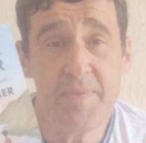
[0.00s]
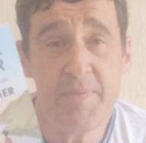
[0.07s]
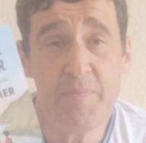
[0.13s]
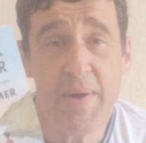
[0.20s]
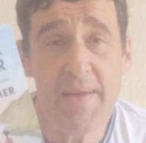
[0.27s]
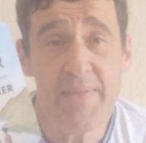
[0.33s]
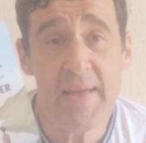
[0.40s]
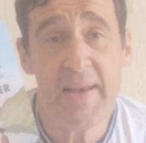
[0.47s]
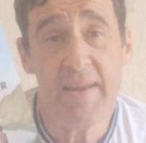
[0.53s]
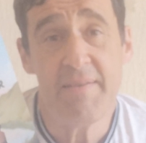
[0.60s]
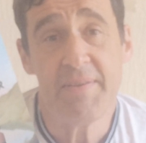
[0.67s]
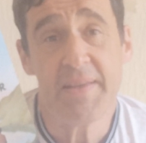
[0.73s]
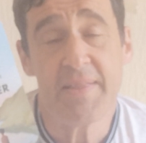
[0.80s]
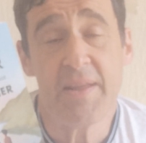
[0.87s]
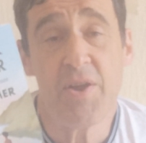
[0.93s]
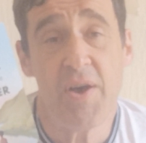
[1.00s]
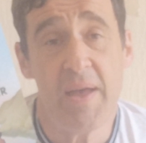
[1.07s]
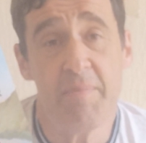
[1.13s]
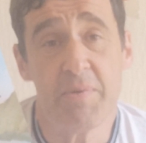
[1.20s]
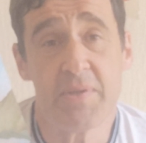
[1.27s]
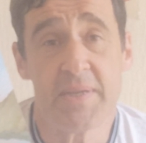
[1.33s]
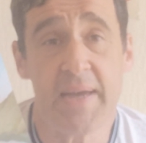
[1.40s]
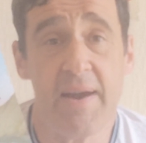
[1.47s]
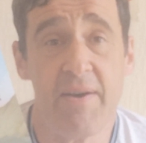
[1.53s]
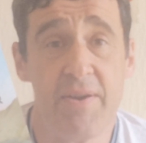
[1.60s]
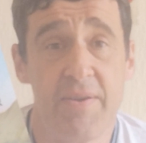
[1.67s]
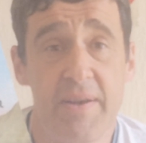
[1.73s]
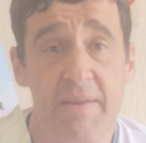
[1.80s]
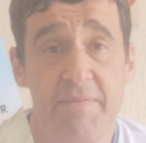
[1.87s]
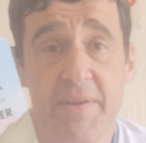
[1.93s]
where they're living, they're not able to carry
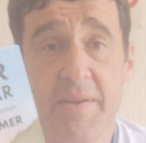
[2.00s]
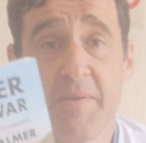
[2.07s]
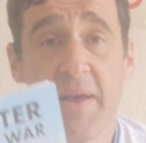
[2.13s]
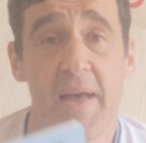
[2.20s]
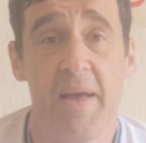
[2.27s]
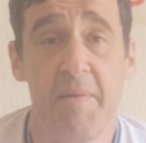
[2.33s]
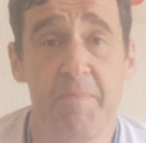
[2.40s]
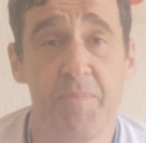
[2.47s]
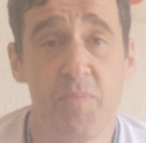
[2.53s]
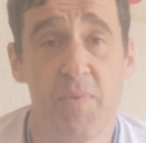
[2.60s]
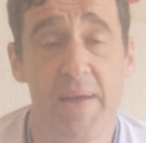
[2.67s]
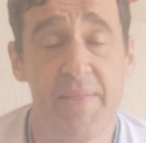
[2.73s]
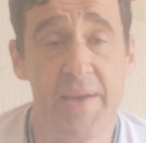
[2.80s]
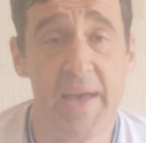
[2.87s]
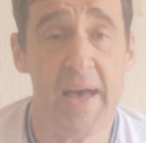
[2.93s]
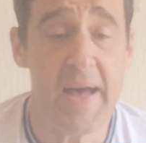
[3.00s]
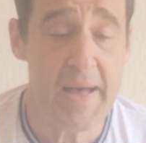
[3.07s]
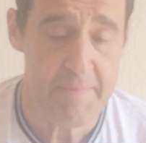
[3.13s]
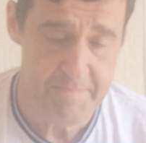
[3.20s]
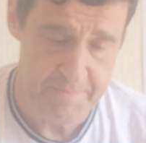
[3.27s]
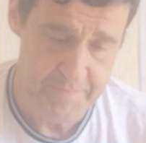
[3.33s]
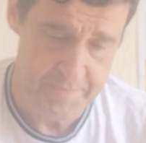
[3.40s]
on living where they are.